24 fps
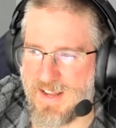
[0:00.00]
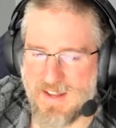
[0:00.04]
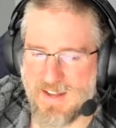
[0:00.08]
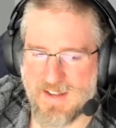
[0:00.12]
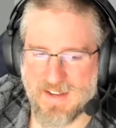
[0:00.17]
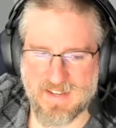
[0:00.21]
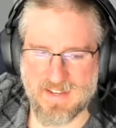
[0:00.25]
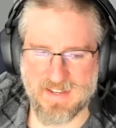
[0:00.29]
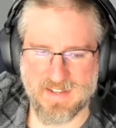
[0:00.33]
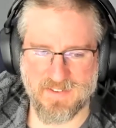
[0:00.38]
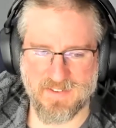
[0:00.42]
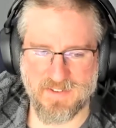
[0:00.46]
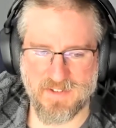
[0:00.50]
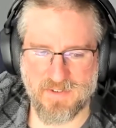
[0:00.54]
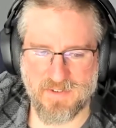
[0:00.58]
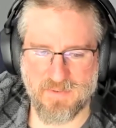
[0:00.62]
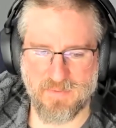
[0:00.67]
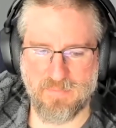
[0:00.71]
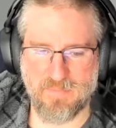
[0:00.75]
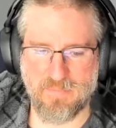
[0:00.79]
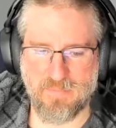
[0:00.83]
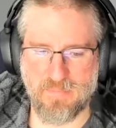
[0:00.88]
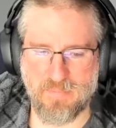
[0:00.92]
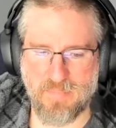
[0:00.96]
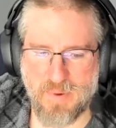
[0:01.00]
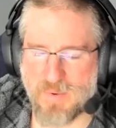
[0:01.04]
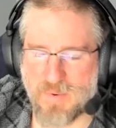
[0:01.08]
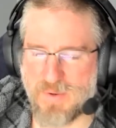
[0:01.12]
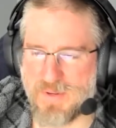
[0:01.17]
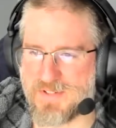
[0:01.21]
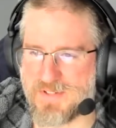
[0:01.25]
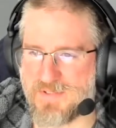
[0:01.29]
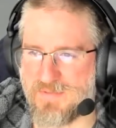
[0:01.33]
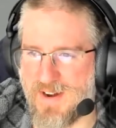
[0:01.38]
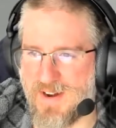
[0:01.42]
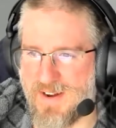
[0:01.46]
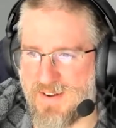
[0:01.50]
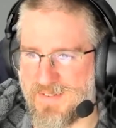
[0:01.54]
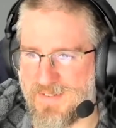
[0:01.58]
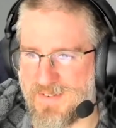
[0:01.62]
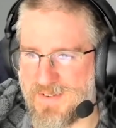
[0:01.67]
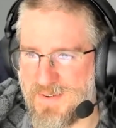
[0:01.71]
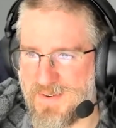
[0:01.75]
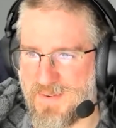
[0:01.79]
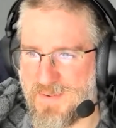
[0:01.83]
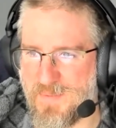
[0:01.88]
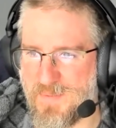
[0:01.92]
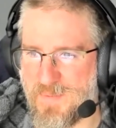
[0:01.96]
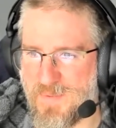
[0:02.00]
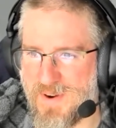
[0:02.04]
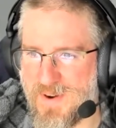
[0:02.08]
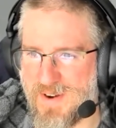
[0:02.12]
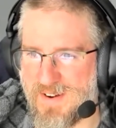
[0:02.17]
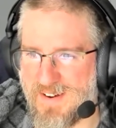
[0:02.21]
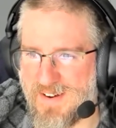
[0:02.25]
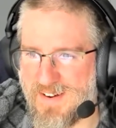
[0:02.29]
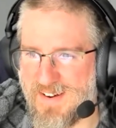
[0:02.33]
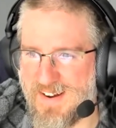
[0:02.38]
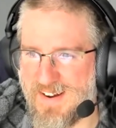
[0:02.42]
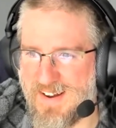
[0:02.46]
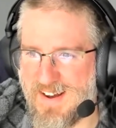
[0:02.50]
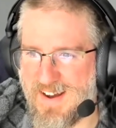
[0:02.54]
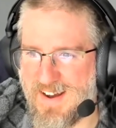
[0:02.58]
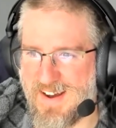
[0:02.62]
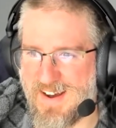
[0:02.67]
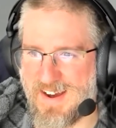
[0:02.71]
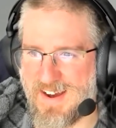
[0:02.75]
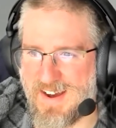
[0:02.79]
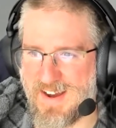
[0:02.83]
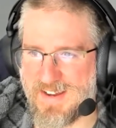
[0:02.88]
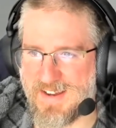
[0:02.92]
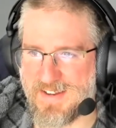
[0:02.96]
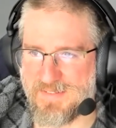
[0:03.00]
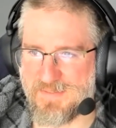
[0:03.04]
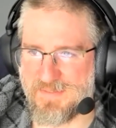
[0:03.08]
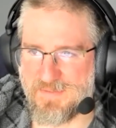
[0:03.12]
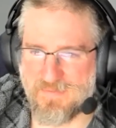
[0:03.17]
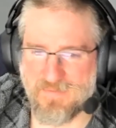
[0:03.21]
like a little bonus round where I